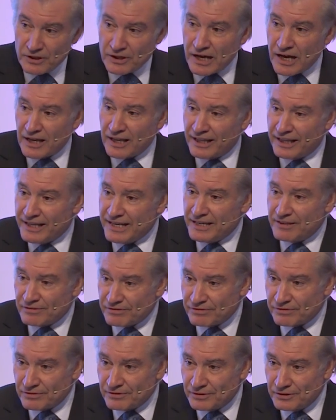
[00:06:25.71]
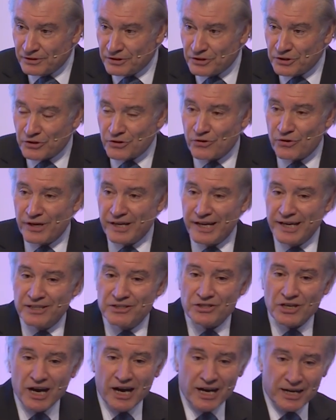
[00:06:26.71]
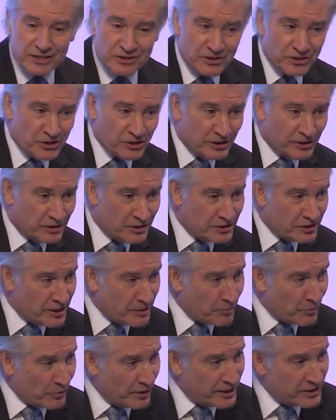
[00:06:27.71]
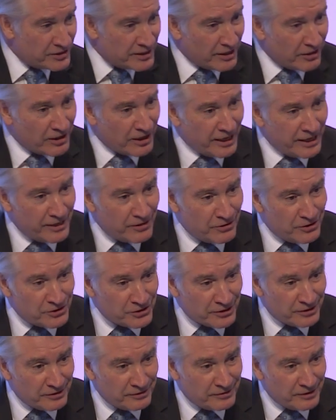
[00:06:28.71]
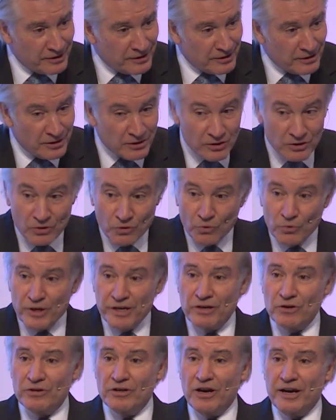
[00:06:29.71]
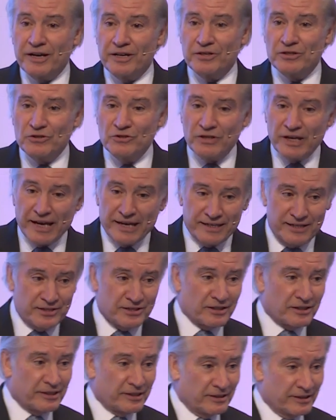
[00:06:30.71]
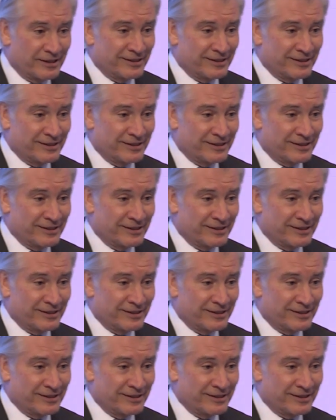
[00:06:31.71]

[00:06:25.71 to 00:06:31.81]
A leaf creates oxygen, separates out hydrogen. We don't know how to do that easily.